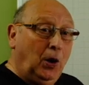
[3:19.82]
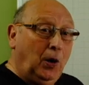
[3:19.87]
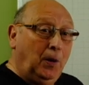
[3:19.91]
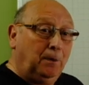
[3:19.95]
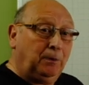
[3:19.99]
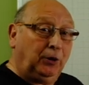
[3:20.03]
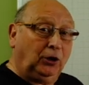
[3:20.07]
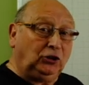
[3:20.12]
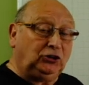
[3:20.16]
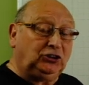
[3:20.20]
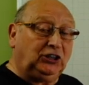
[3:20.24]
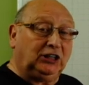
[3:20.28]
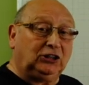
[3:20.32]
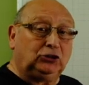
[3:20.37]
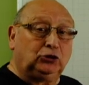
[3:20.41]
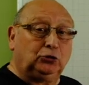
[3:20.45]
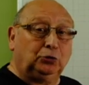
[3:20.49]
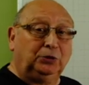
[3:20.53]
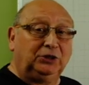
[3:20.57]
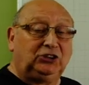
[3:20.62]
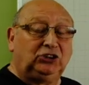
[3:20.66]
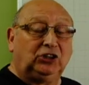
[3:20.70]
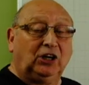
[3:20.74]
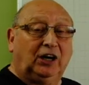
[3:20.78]
projects
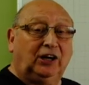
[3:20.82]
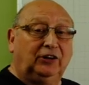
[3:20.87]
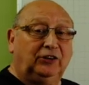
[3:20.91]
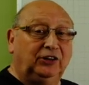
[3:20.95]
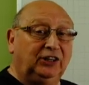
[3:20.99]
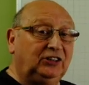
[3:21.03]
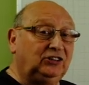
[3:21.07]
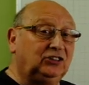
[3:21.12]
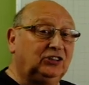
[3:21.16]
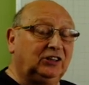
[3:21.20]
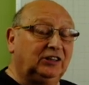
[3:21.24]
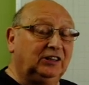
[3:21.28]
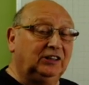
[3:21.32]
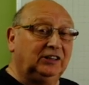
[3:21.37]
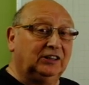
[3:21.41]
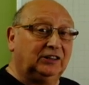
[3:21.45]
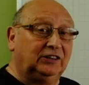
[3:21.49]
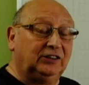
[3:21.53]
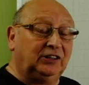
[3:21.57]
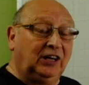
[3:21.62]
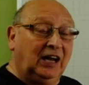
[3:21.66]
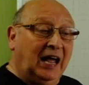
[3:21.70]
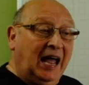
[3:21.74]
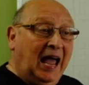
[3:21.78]
which are
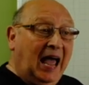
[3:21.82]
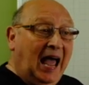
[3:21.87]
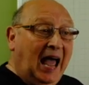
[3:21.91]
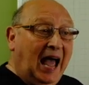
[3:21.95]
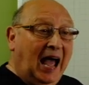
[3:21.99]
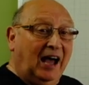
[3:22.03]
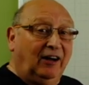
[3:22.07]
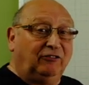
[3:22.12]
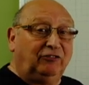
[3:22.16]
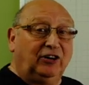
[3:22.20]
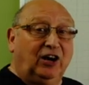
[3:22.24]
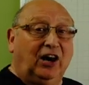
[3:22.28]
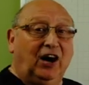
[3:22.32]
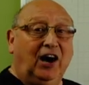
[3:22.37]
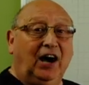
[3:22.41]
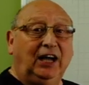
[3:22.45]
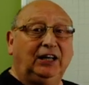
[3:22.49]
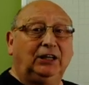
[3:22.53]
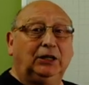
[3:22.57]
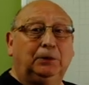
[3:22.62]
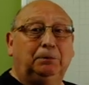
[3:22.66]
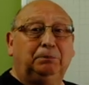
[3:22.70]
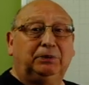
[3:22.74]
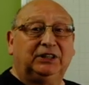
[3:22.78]
riskier have a
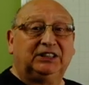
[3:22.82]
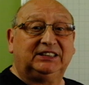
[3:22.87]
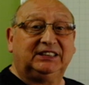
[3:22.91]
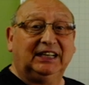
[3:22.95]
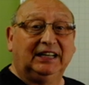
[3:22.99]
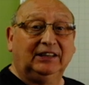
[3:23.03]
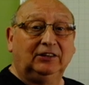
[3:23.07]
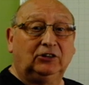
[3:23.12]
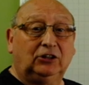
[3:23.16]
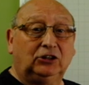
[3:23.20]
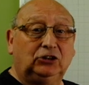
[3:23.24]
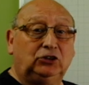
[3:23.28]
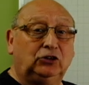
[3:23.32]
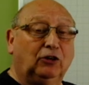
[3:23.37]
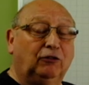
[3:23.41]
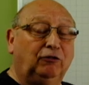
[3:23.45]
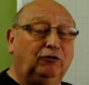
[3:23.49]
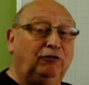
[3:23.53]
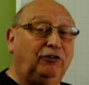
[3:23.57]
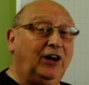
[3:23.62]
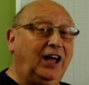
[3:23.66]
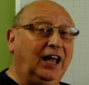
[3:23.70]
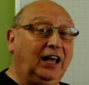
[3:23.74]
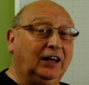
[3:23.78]
higher percentage of
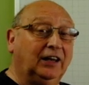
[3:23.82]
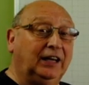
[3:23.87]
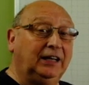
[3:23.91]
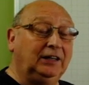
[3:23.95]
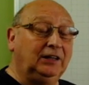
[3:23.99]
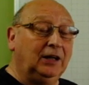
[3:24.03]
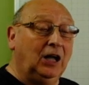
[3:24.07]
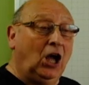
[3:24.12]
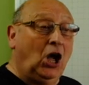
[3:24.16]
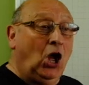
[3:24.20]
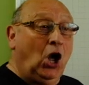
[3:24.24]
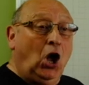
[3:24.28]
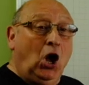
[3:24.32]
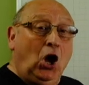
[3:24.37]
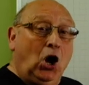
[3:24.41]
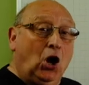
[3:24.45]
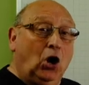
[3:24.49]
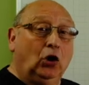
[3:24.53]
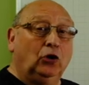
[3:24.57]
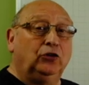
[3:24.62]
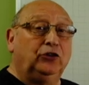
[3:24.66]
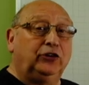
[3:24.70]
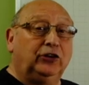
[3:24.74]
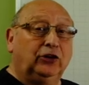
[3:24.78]
failing.
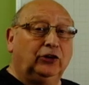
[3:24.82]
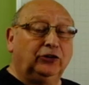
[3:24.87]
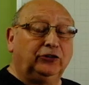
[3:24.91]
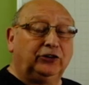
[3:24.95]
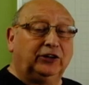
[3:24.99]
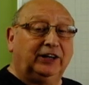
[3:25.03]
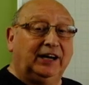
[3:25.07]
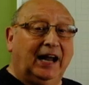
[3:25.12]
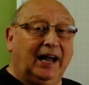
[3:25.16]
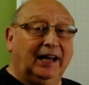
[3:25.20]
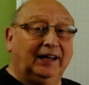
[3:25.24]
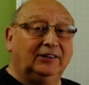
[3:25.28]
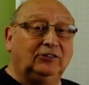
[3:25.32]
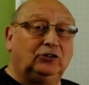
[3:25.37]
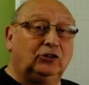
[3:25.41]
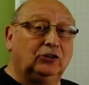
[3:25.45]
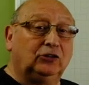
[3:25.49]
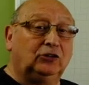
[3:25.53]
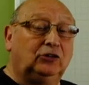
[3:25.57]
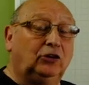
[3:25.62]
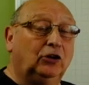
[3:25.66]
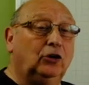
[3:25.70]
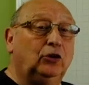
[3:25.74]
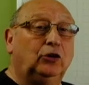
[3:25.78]
On the other hand,
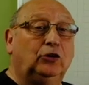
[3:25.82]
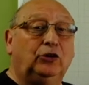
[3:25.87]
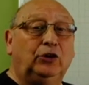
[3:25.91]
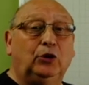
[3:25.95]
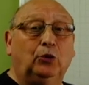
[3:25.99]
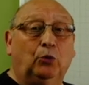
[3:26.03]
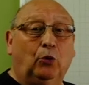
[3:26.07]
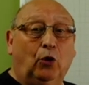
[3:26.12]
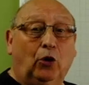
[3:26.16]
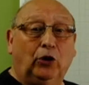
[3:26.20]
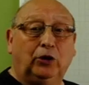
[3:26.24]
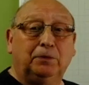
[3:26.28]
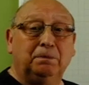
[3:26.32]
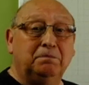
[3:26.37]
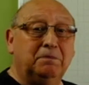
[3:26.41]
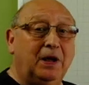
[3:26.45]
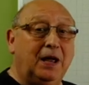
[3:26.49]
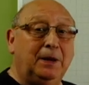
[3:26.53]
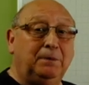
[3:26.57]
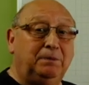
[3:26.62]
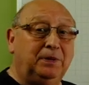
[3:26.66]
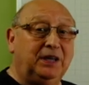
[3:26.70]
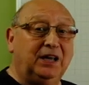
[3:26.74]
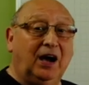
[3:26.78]
the reward
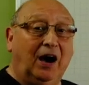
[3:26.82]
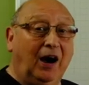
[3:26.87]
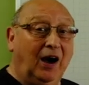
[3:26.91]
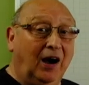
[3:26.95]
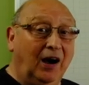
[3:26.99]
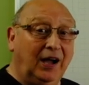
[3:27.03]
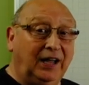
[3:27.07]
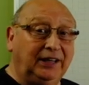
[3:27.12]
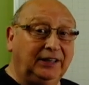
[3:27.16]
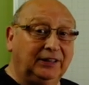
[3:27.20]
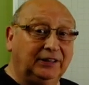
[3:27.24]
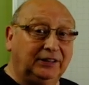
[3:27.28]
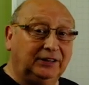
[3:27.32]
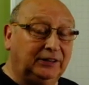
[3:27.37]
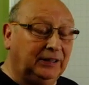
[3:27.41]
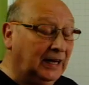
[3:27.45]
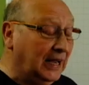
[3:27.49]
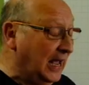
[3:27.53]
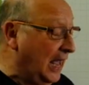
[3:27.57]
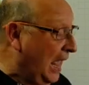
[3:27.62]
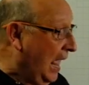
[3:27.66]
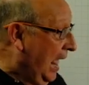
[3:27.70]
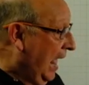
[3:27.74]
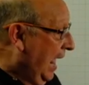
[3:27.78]
may be higher.
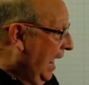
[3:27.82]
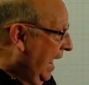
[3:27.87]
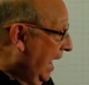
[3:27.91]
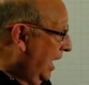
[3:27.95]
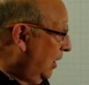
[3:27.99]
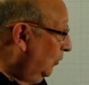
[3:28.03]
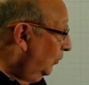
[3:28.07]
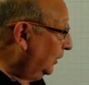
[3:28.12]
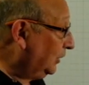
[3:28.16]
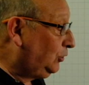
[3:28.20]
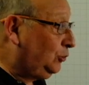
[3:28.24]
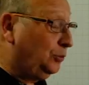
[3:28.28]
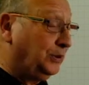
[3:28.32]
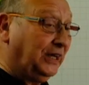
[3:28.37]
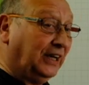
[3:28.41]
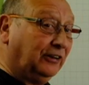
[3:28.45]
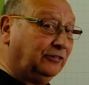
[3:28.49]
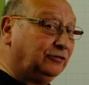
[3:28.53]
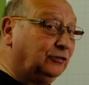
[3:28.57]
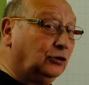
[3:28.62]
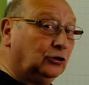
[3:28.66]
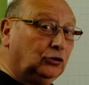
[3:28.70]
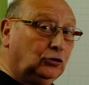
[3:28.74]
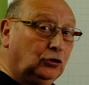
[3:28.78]
And what we
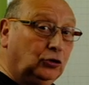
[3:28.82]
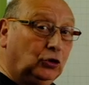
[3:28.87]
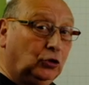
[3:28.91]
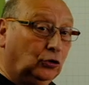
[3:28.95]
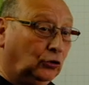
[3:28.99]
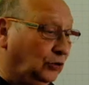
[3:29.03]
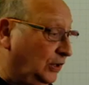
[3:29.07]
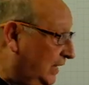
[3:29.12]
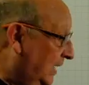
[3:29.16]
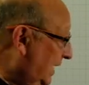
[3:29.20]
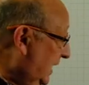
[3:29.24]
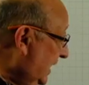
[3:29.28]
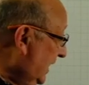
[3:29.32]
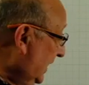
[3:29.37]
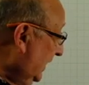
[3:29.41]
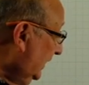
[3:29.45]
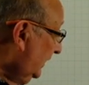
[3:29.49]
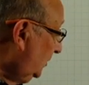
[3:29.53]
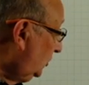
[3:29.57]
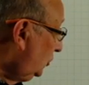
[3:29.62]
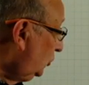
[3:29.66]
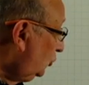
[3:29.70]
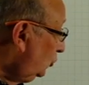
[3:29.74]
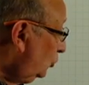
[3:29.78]
have to do
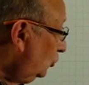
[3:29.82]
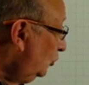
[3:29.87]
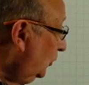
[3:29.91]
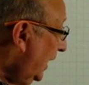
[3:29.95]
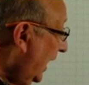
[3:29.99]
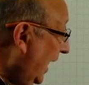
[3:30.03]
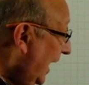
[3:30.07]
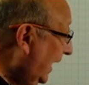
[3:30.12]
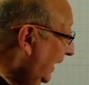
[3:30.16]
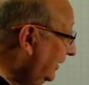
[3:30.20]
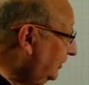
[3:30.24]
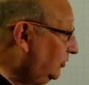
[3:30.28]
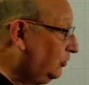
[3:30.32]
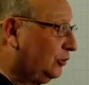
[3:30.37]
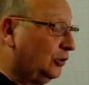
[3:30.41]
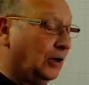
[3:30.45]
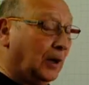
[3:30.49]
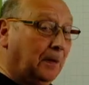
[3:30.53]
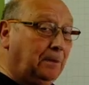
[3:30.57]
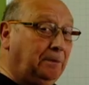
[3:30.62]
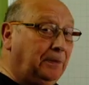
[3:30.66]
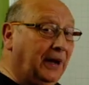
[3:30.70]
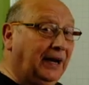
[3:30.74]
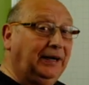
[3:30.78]
is to add
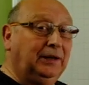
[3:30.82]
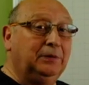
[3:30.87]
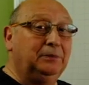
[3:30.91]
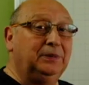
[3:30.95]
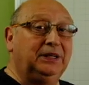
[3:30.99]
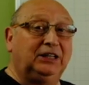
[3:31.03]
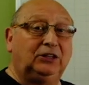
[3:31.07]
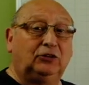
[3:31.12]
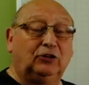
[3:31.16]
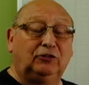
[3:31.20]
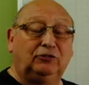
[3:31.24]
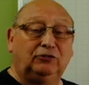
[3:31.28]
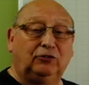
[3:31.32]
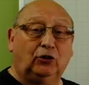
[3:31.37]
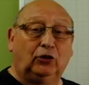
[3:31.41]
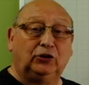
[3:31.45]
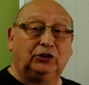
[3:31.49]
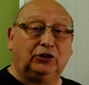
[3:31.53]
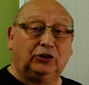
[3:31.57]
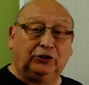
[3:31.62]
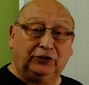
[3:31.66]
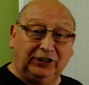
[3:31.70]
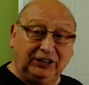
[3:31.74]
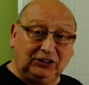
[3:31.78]
a parameter for
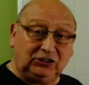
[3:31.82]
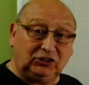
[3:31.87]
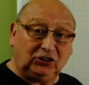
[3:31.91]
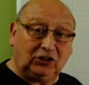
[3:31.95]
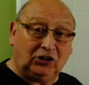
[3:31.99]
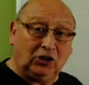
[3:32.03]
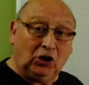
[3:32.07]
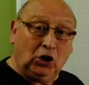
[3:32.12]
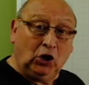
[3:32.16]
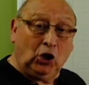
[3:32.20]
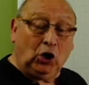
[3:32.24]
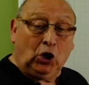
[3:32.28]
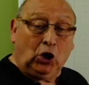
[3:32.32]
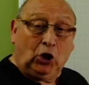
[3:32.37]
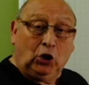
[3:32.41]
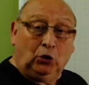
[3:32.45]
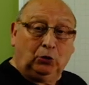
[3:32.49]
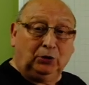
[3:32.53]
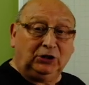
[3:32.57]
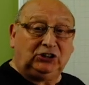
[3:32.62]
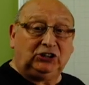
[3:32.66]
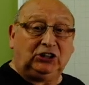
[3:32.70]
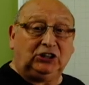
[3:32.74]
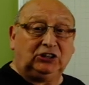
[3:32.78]
the risk,
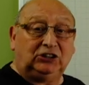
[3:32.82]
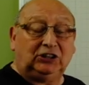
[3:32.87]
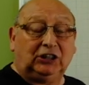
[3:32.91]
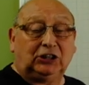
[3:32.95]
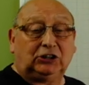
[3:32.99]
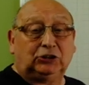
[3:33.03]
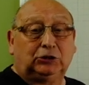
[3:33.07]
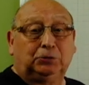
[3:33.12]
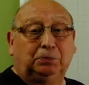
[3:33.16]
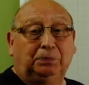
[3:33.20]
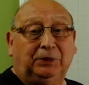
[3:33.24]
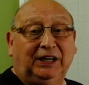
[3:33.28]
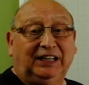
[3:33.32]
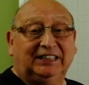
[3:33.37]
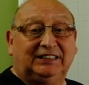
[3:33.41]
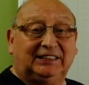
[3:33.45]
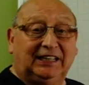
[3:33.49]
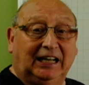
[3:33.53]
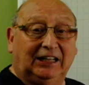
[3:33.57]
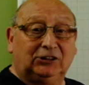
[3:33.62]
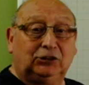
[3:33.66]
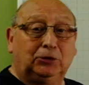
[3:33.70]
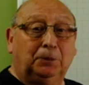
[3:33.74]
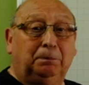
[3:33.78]
which is expressed
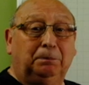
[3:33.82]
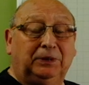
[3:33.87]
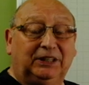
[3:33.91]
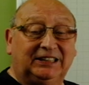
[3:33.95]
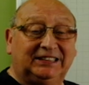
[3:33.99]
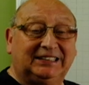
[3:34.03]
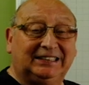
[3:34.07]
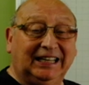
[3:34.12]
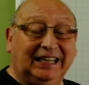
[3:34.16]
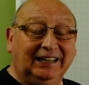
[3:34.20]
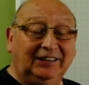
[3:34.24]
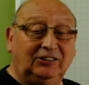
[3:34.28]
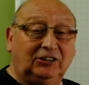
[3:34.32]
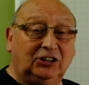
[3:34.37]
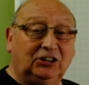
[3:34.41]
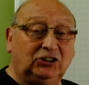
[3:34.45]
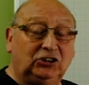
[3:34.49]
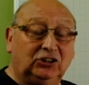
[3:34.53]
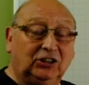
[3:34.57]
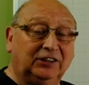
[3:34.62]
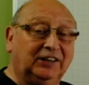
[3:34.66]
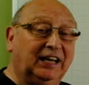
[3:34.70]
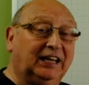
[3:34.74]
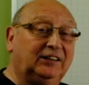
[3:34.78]
as a
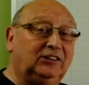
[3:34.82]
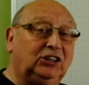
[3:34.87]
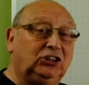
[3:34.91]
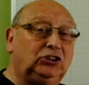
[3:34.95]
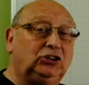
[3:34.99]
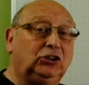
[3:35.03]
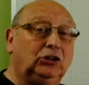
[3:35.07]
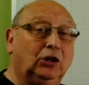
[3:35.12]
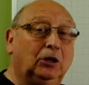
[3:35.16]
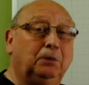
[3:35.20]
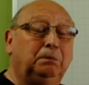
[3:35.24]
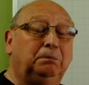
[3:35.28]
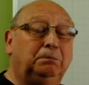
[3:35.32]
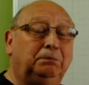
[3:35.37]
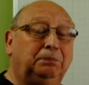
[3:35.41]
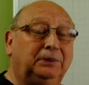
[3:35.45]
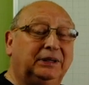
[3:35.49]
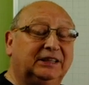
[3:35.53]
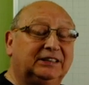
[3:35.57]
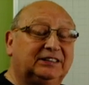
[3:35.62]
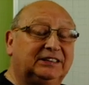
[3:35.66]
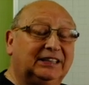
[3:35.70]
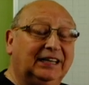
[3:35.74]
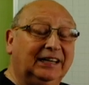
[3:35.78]
percentage, an additional
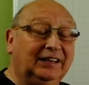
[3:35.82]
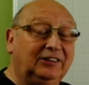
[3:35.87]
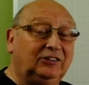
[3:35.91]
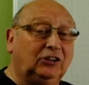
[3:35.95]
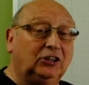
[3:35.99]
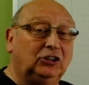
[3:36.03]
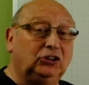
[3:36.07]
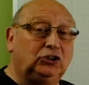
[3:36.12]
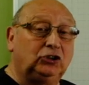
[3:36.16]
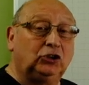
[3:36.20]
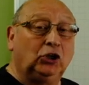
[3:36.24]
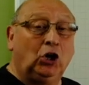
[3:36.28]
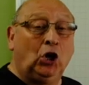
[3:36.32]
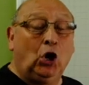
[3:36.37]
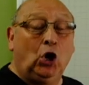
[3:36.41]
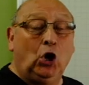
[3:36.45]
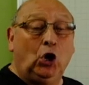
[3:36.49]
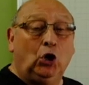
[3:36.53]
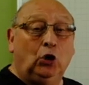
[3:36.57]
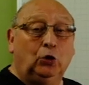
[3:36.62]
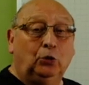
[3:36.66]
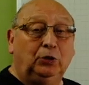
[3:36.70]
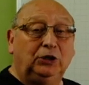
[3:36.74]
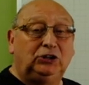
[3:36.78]
percentage,
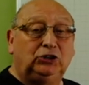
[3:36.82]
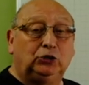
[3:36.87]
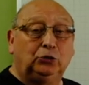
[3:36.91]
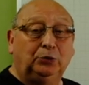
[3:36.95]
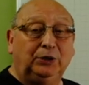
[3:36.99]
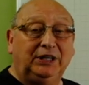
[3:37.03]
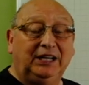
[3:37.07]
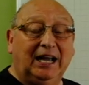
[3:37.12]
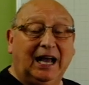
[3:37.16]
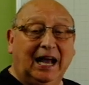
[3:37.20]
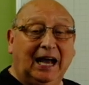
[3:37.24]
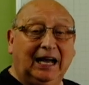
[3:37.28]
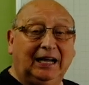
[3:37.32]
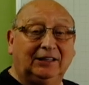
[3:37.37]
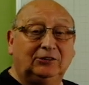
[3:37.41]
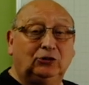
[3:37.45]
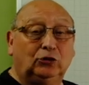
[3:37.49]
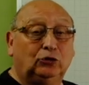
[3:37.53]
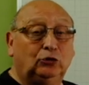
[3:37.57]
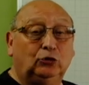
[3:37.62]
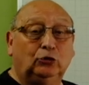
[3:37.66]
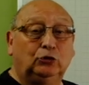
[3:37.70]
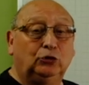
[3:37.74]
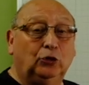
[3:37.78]
which we add
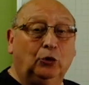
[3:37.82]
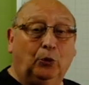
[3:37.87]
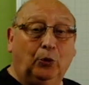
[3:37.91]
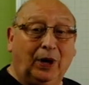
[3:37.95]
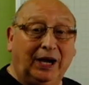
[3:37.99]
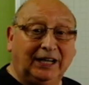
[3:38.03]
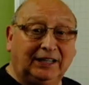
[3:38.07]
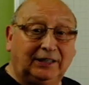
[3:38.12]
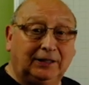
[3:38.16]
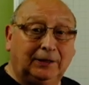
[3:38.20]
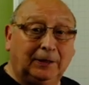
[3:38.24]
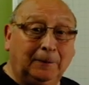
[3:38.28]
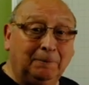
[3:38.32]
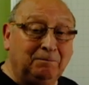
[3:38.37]
to the WACC.